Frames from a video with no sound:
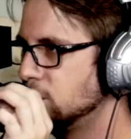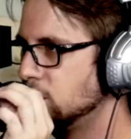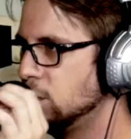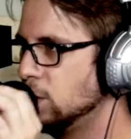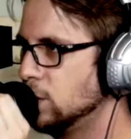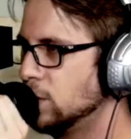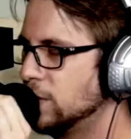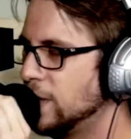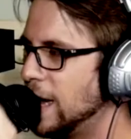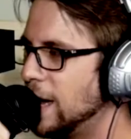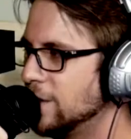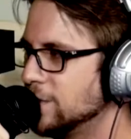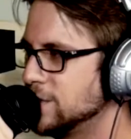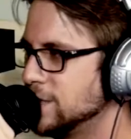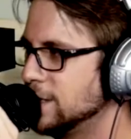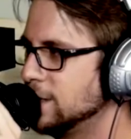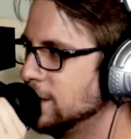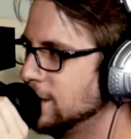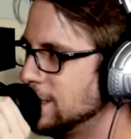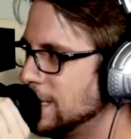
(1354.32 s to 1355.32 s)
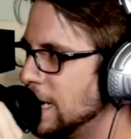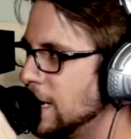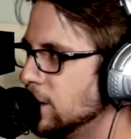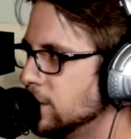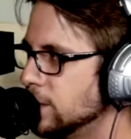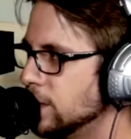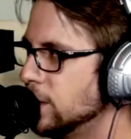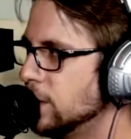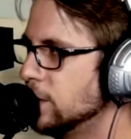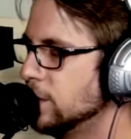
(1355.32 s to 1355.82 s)
2,000
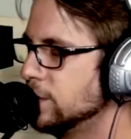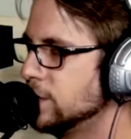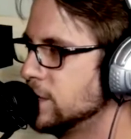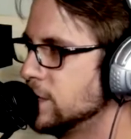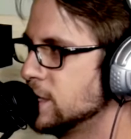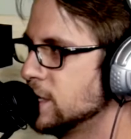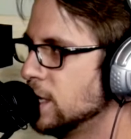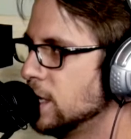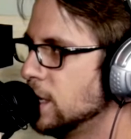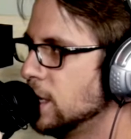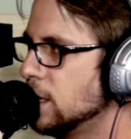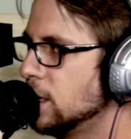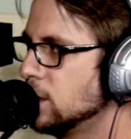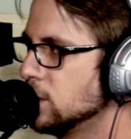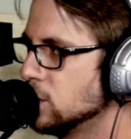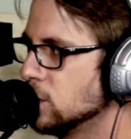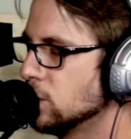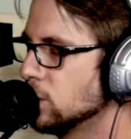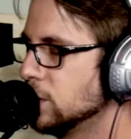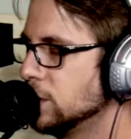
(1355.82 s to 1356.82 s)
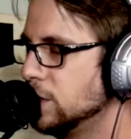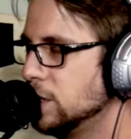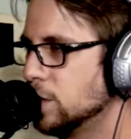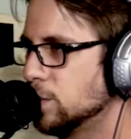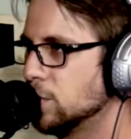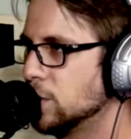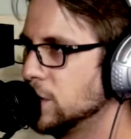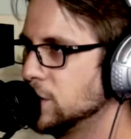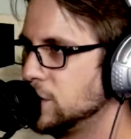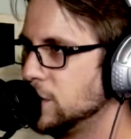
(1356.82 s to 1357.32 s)
downloads. So we
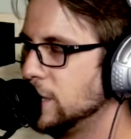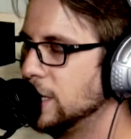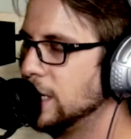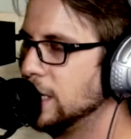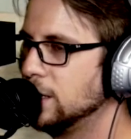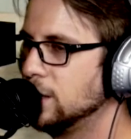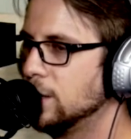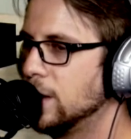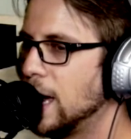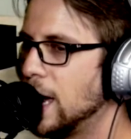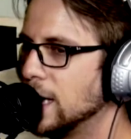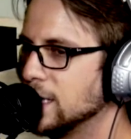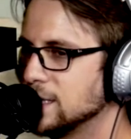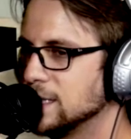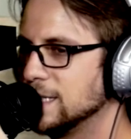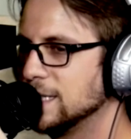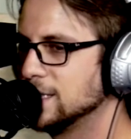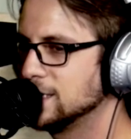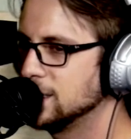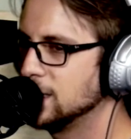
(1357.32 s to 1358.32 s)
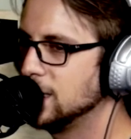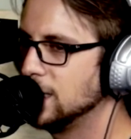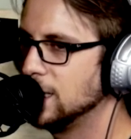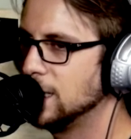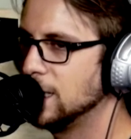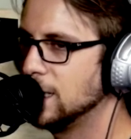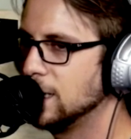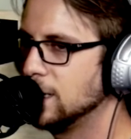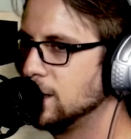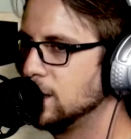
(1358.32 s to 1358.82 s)
really appreciate you guys
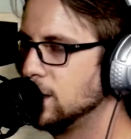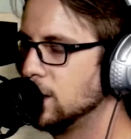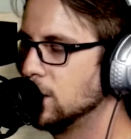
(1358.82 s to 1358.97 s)
listening in,